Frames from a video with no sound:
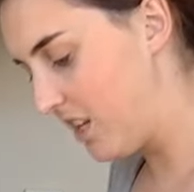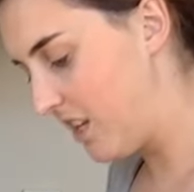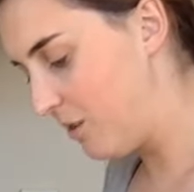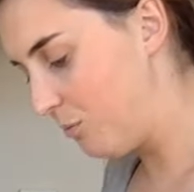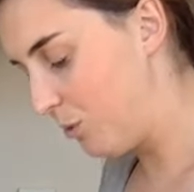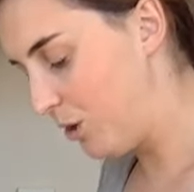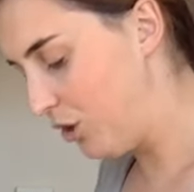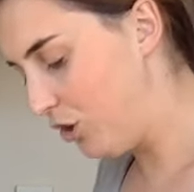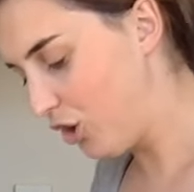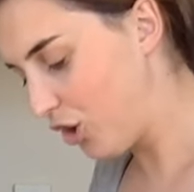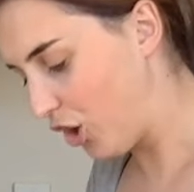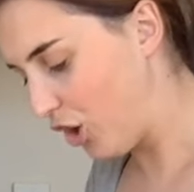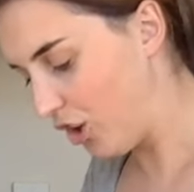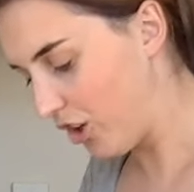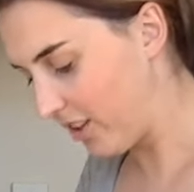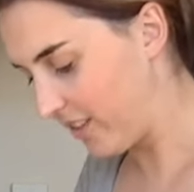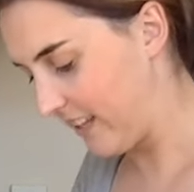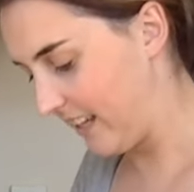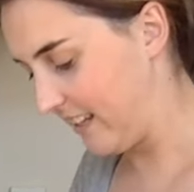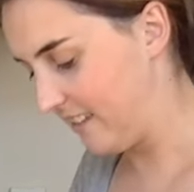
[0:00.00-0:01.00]
When you cook
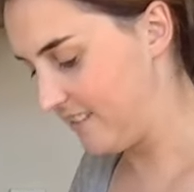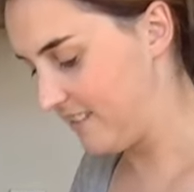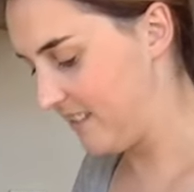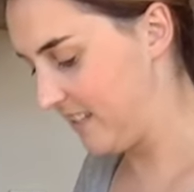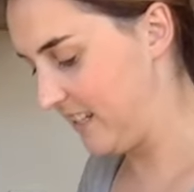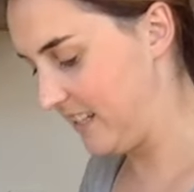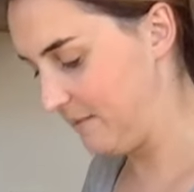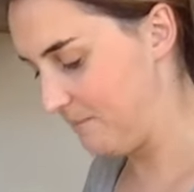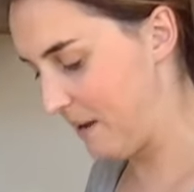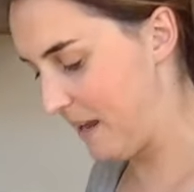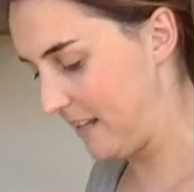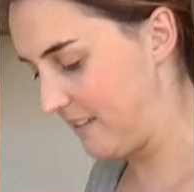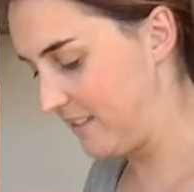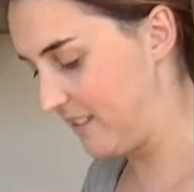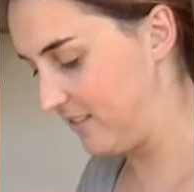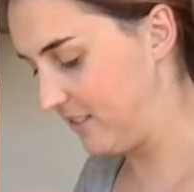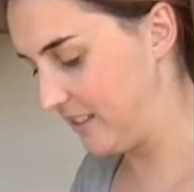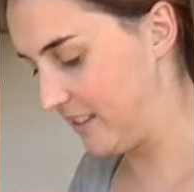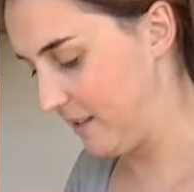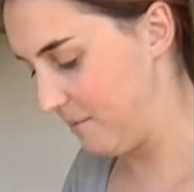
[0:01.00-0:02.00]
things, it makes
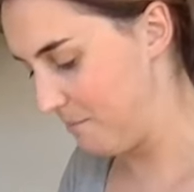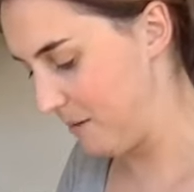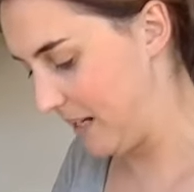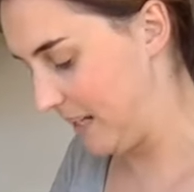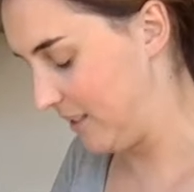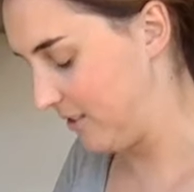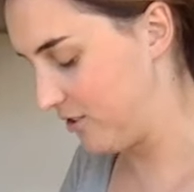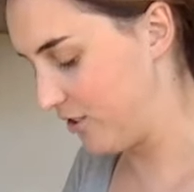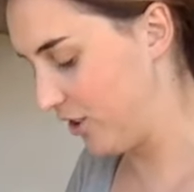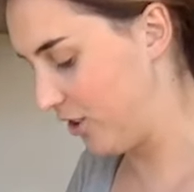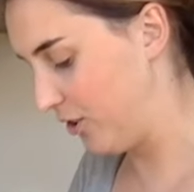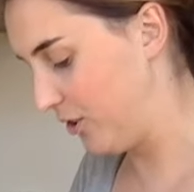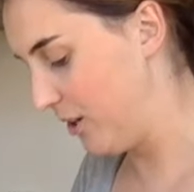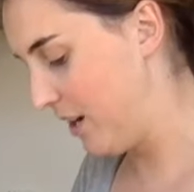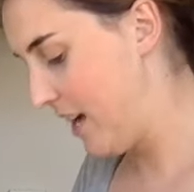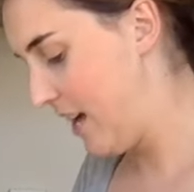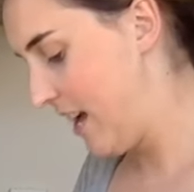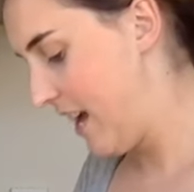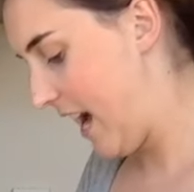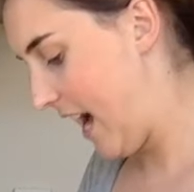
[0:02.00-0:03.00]
everything better. So
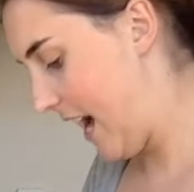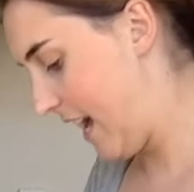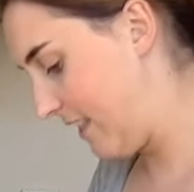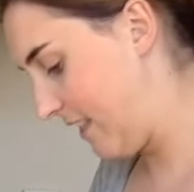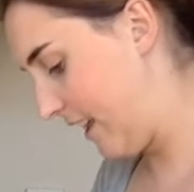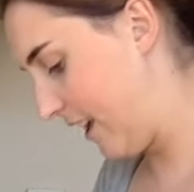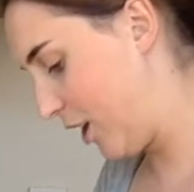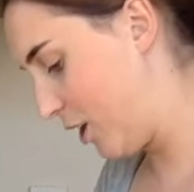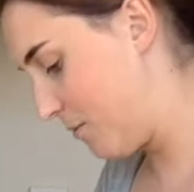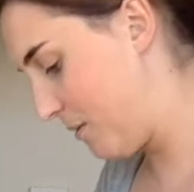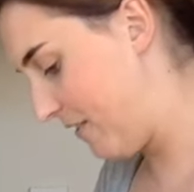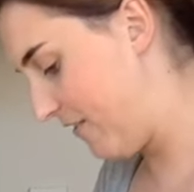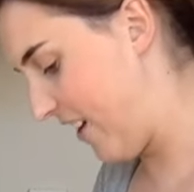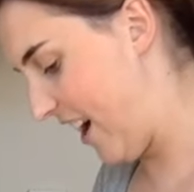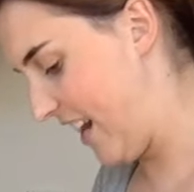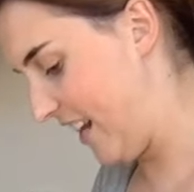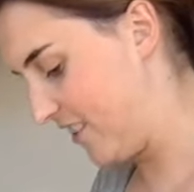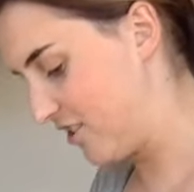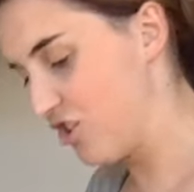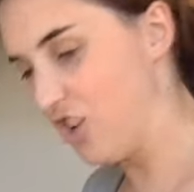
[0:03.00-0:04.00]
I think it'll be
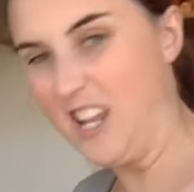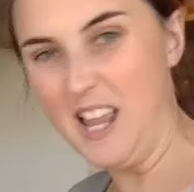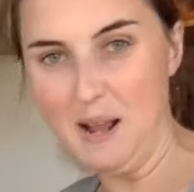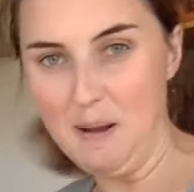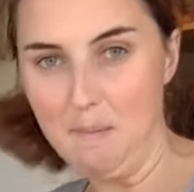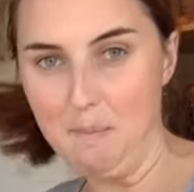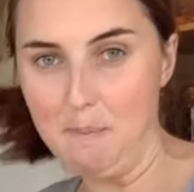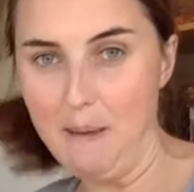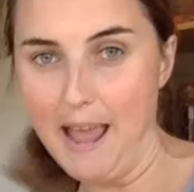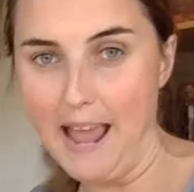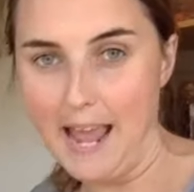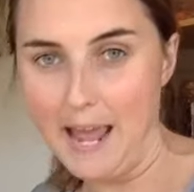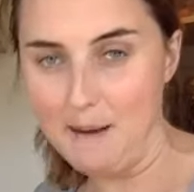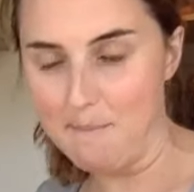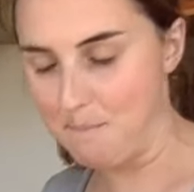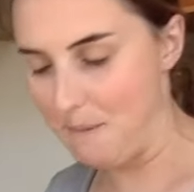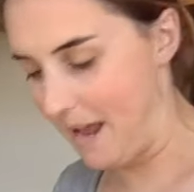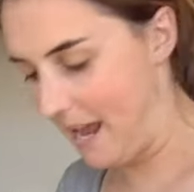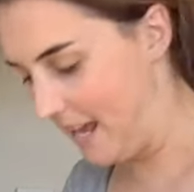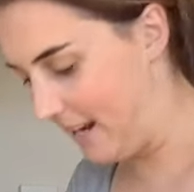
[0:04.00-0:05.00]
fine. It's not like bad,
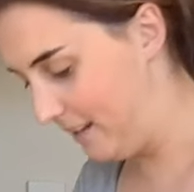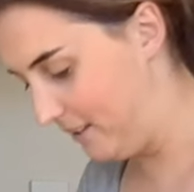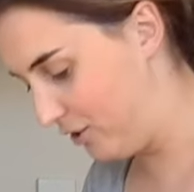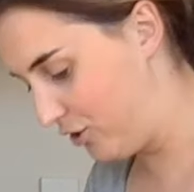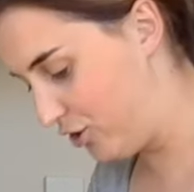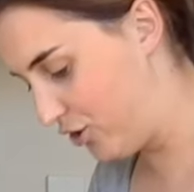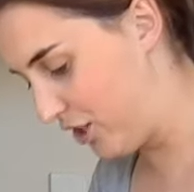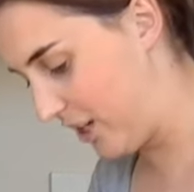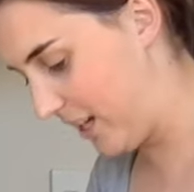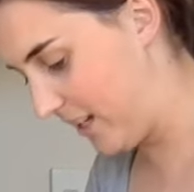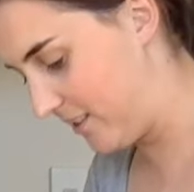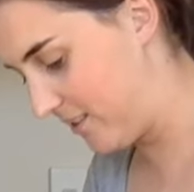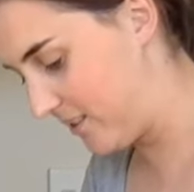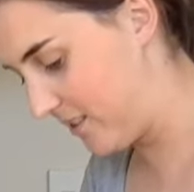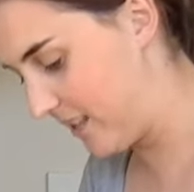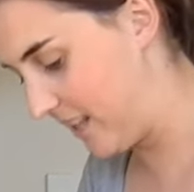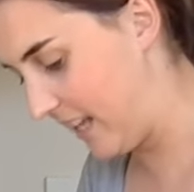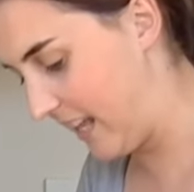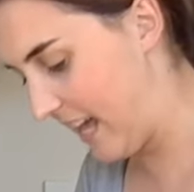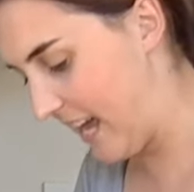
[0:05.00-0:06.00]
it's just
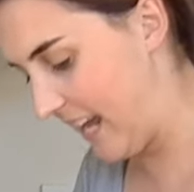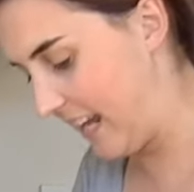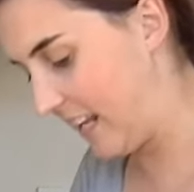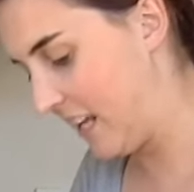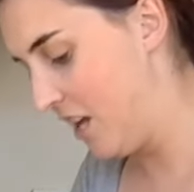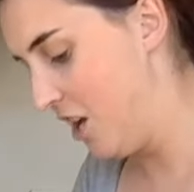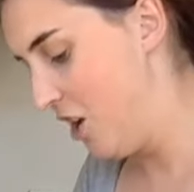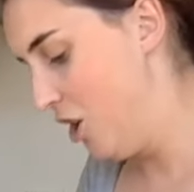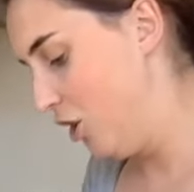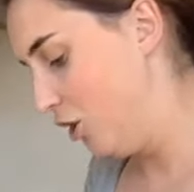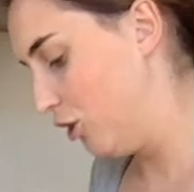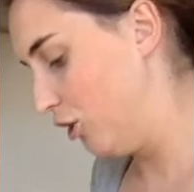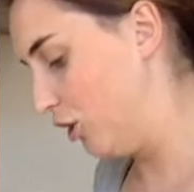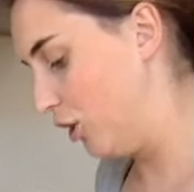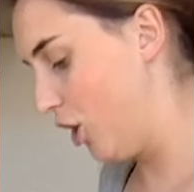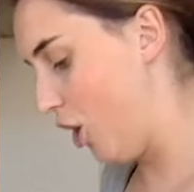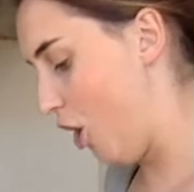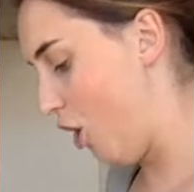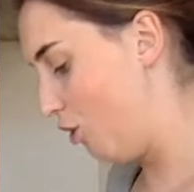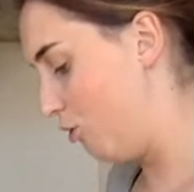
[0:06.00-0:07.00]
the like
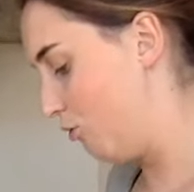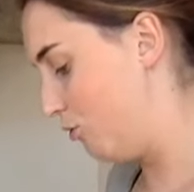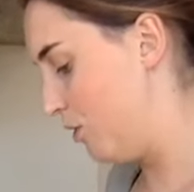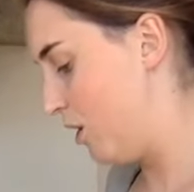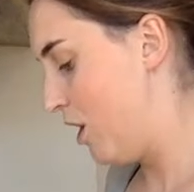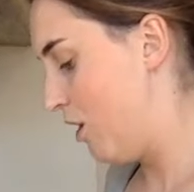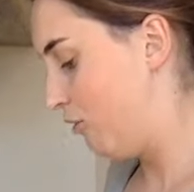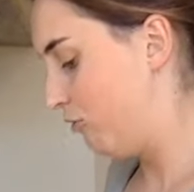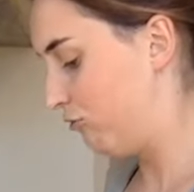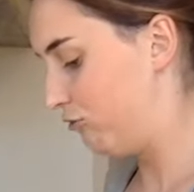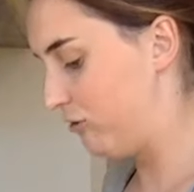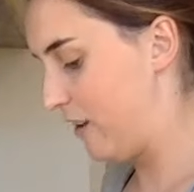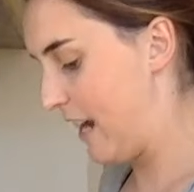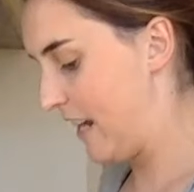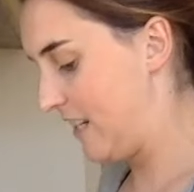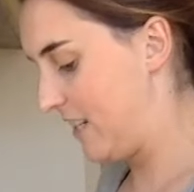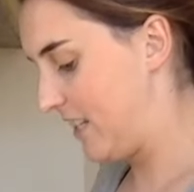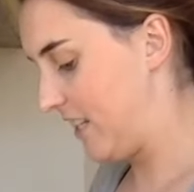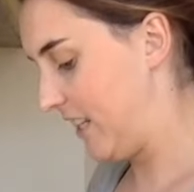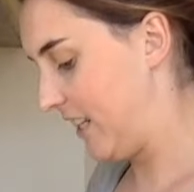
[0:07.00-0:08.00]
lone
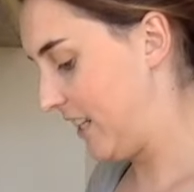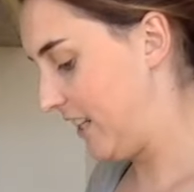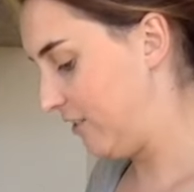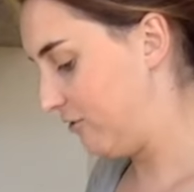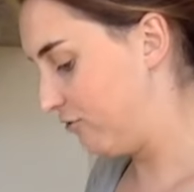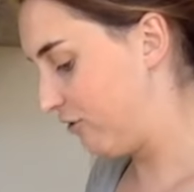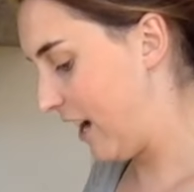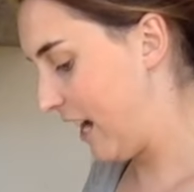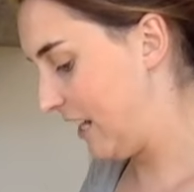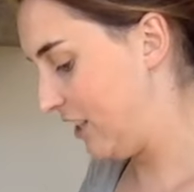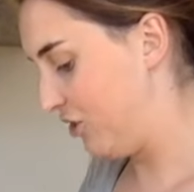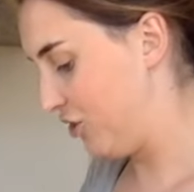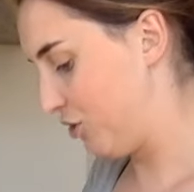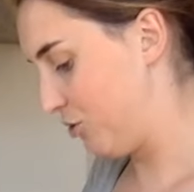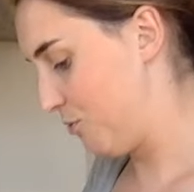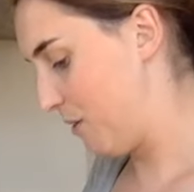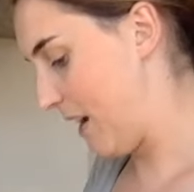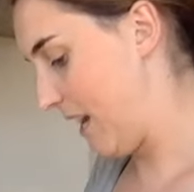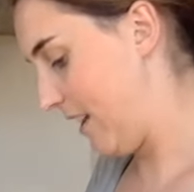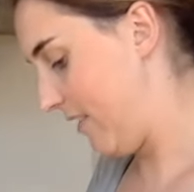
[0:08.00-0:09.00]
runty ranger
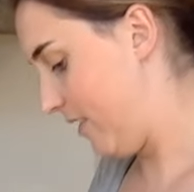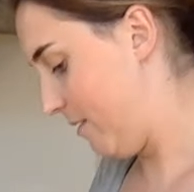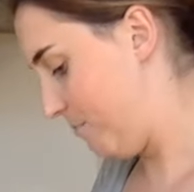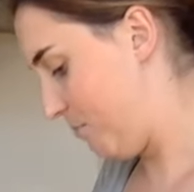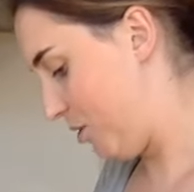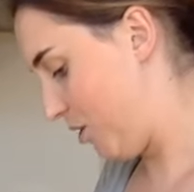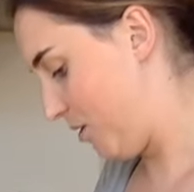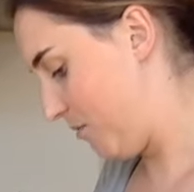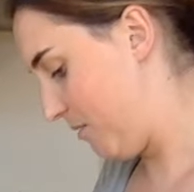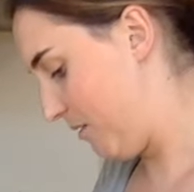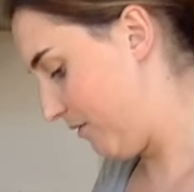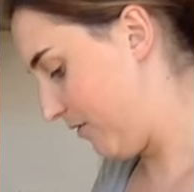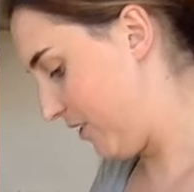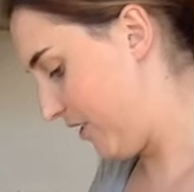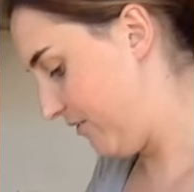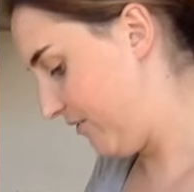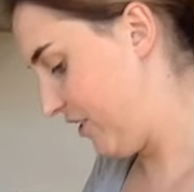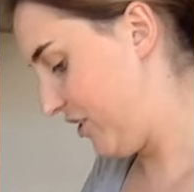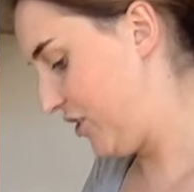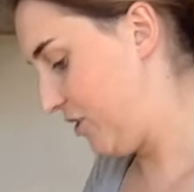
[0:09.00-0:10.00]
one in the bottom of the
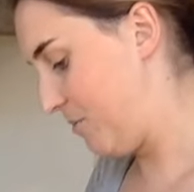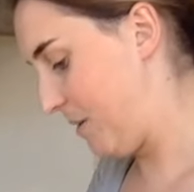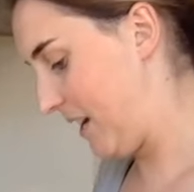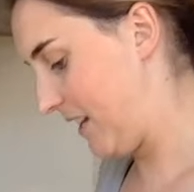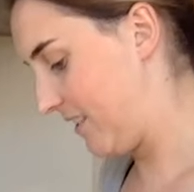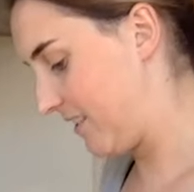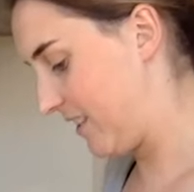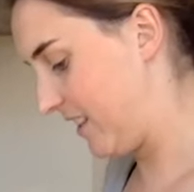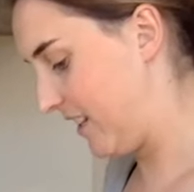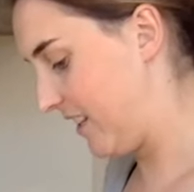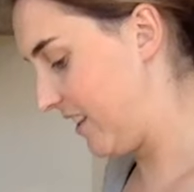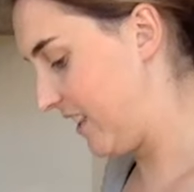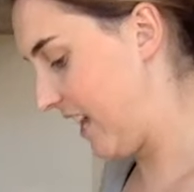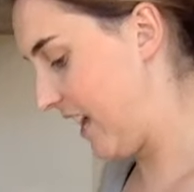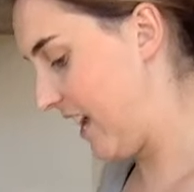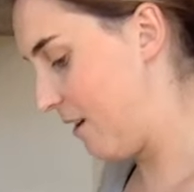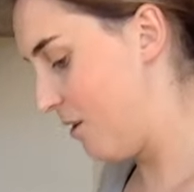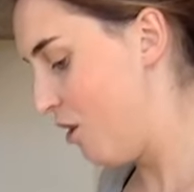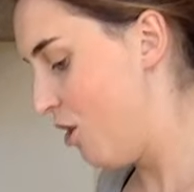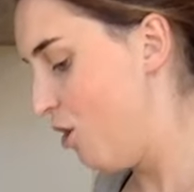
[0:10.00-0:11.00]
veggie basket
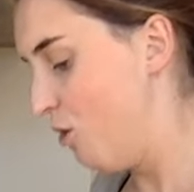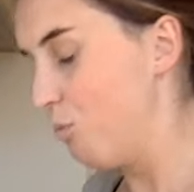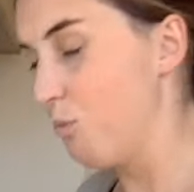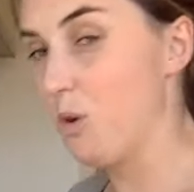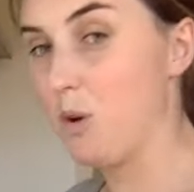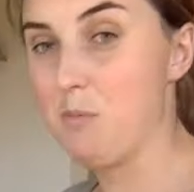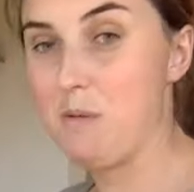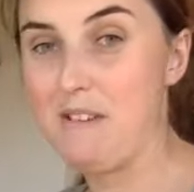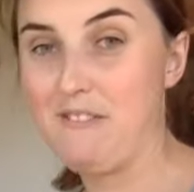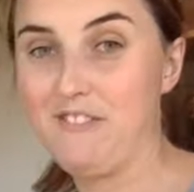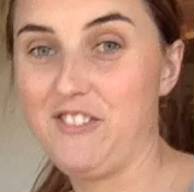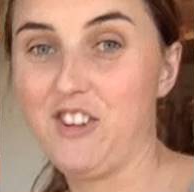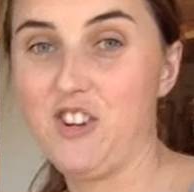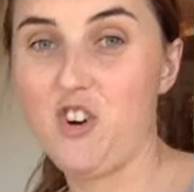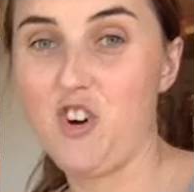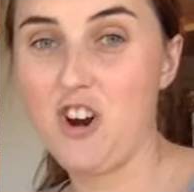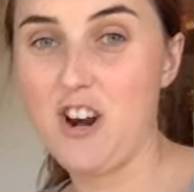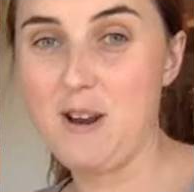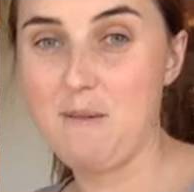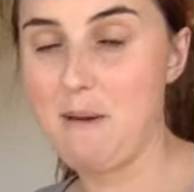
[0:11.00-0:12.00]
that would have been
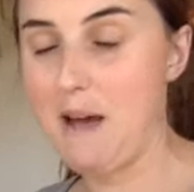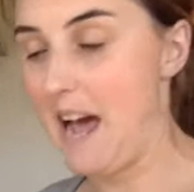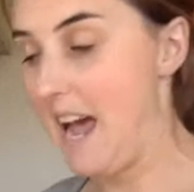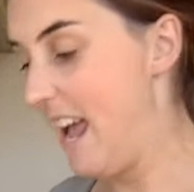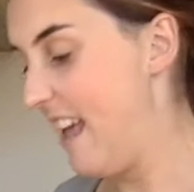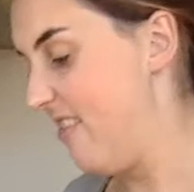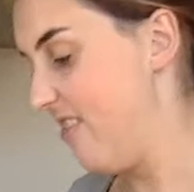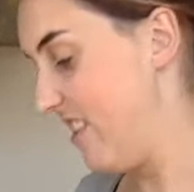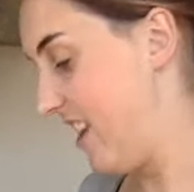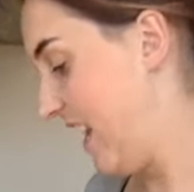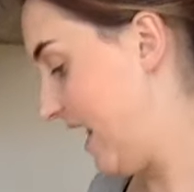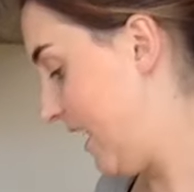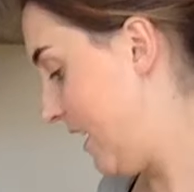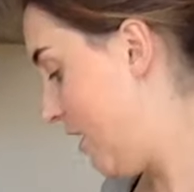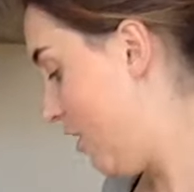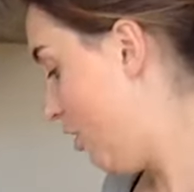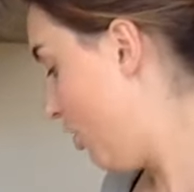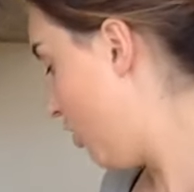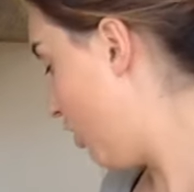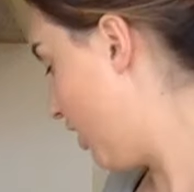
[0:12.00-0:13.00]
forgotten about, and then
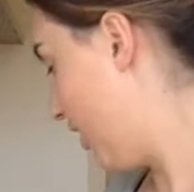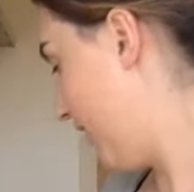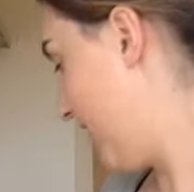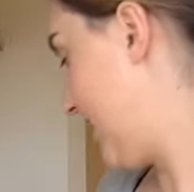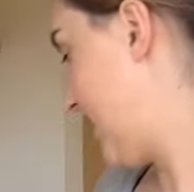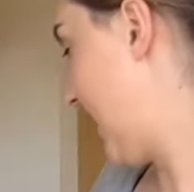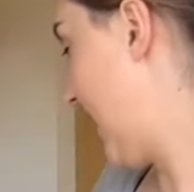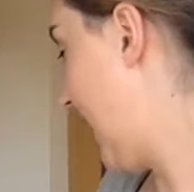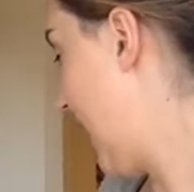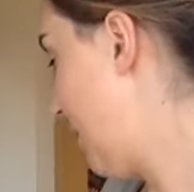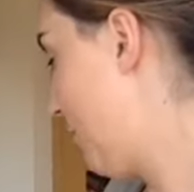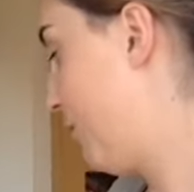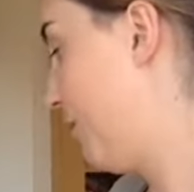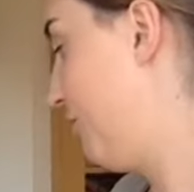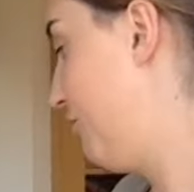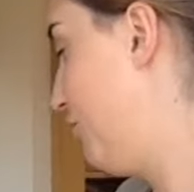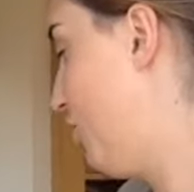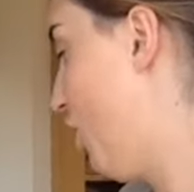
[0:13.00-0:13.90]
all of a sudden I would have